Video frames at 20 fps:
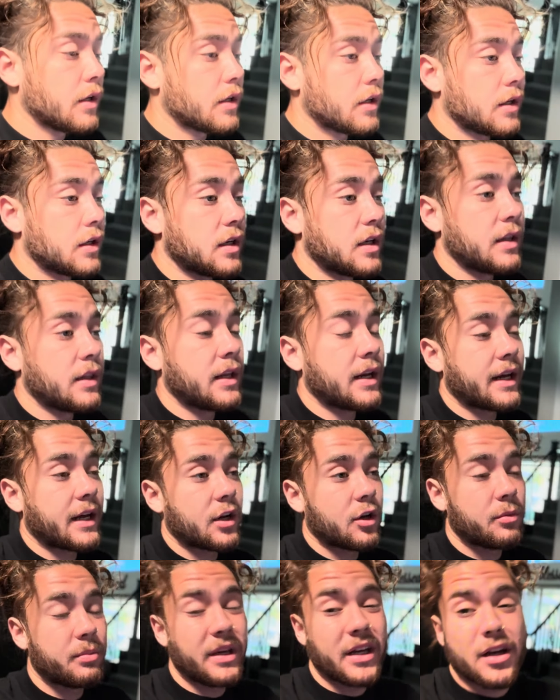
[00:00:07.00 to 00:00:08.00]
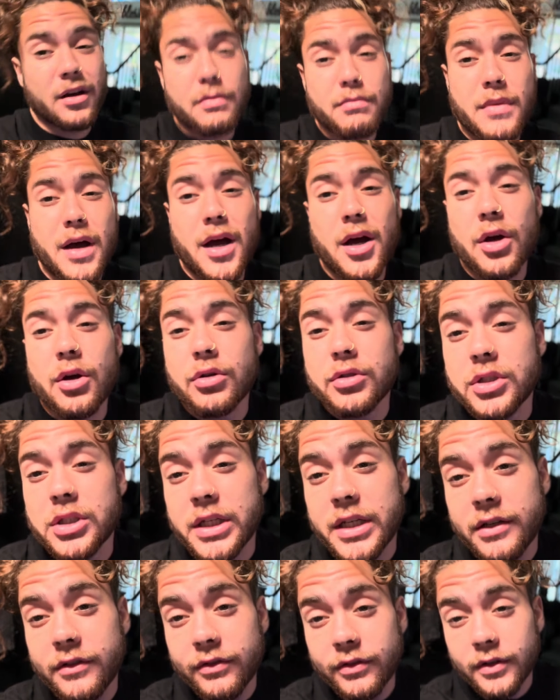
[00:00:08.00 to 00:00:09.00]
And then I gotta go pick up my
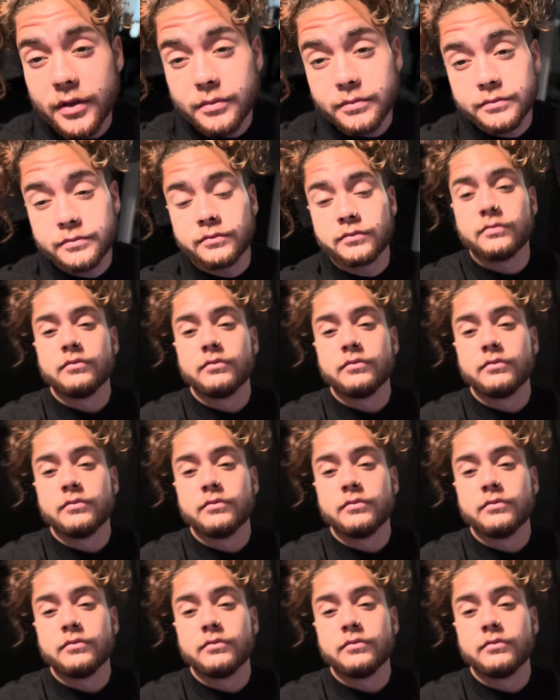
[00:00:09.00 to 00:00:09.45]
OG from